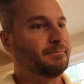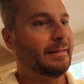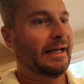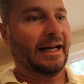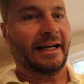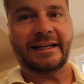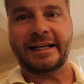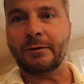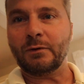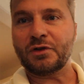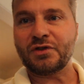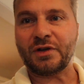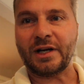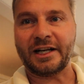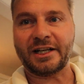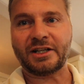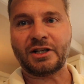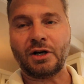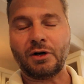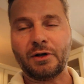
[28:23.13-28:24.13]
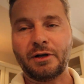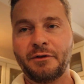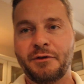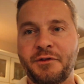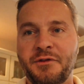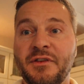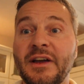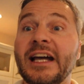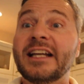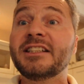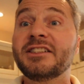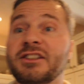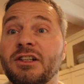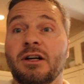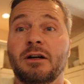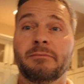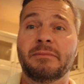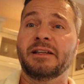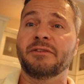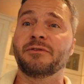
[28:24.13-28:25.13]
man, they were trying to call the feds
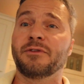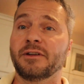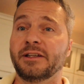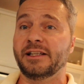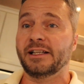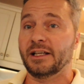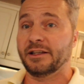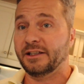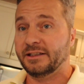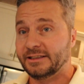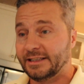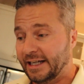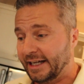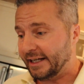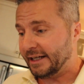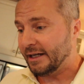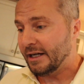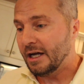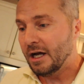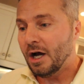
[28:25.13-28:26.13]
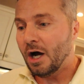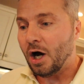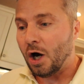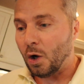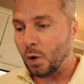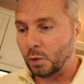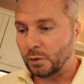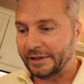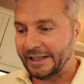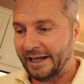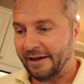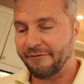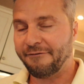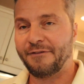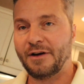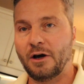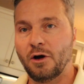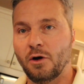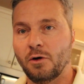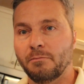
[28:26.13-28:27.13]
on me for the other day holding that
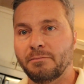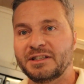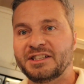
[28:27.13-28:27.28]
phone.